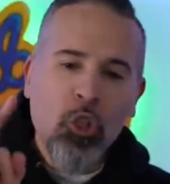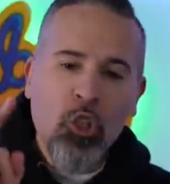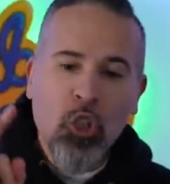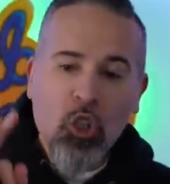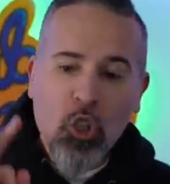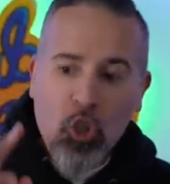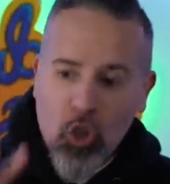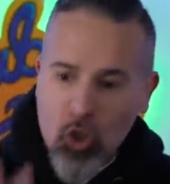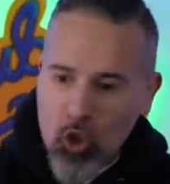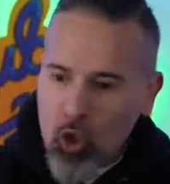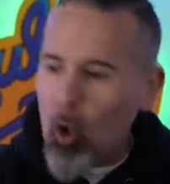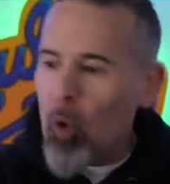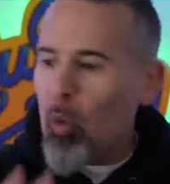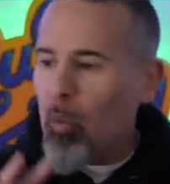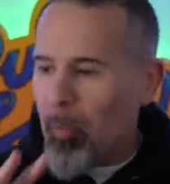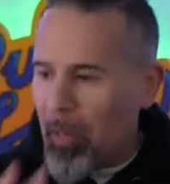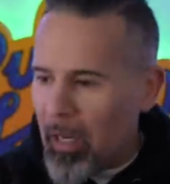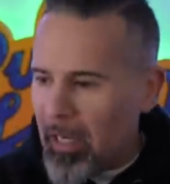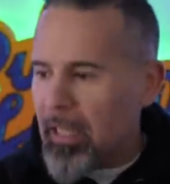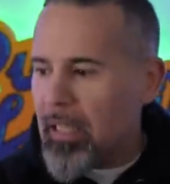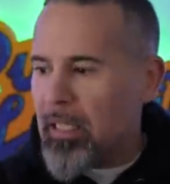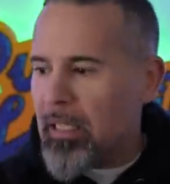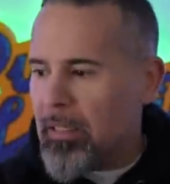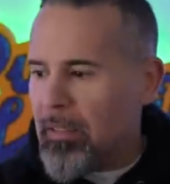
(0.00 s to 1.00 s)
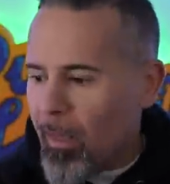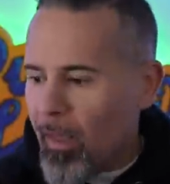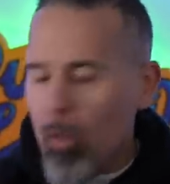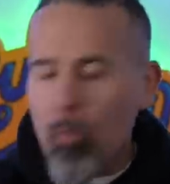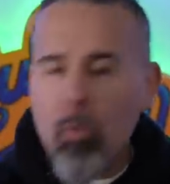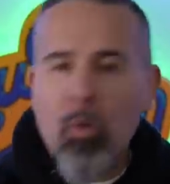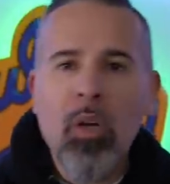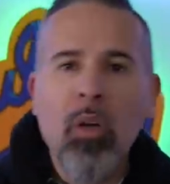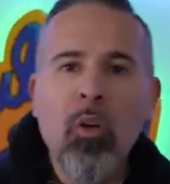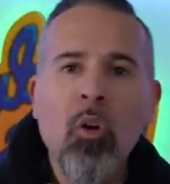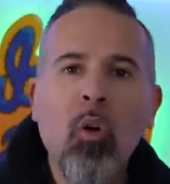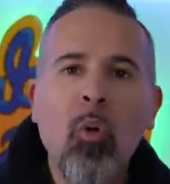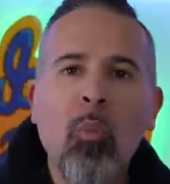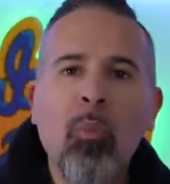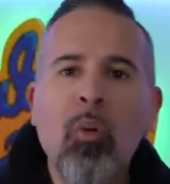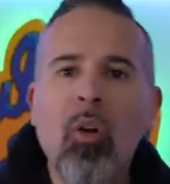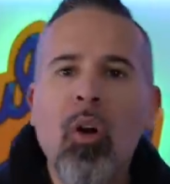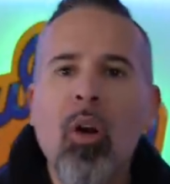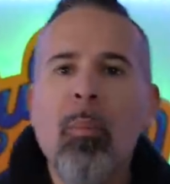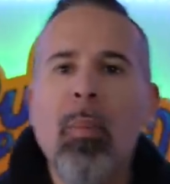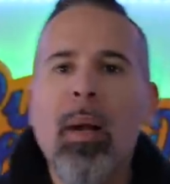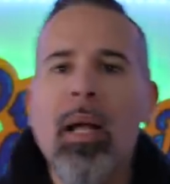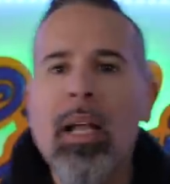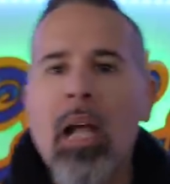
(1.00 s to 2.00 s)
so money. I'm gonna go put
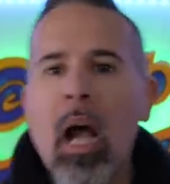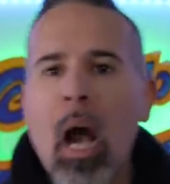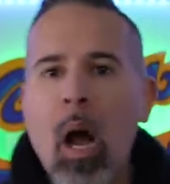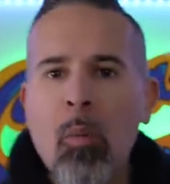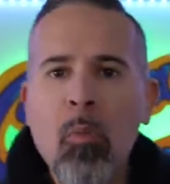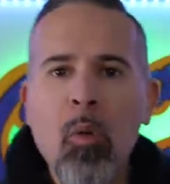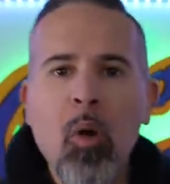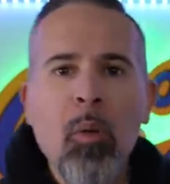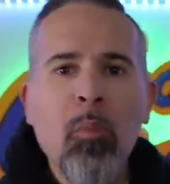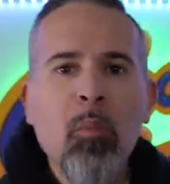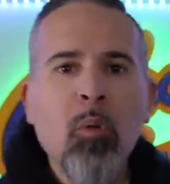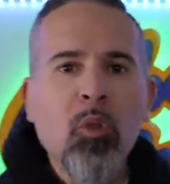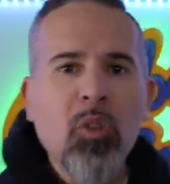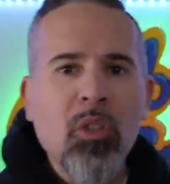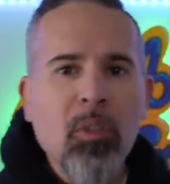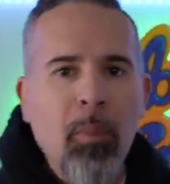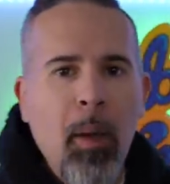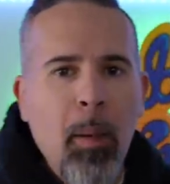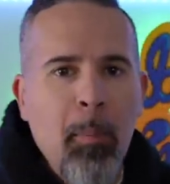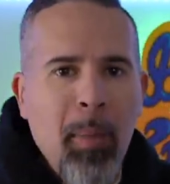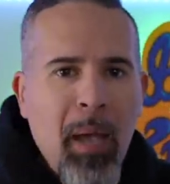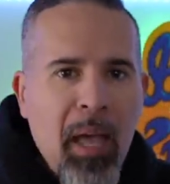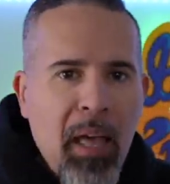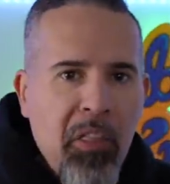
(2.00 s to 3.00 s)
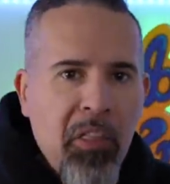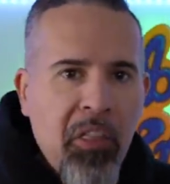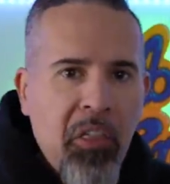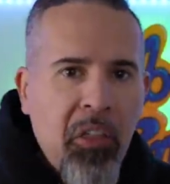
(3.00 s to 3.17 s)
on my cowboy boots and my man